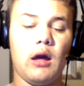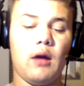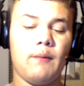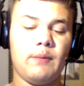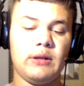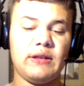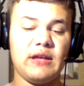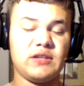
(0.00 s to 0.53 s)

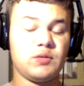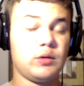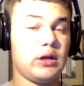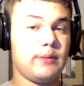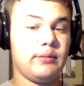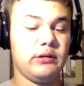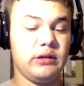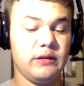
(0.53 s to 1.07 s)
but that's what I
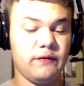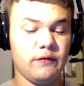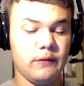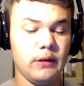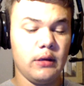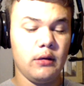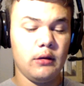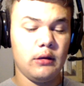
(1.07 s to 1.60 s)
believe.
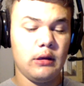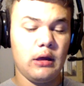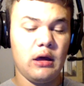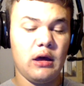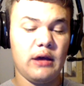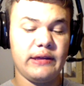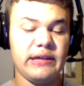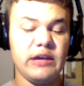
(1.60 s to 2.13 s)

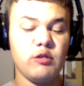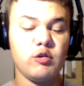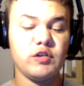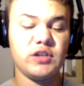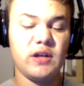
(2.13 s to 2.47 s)
Heroes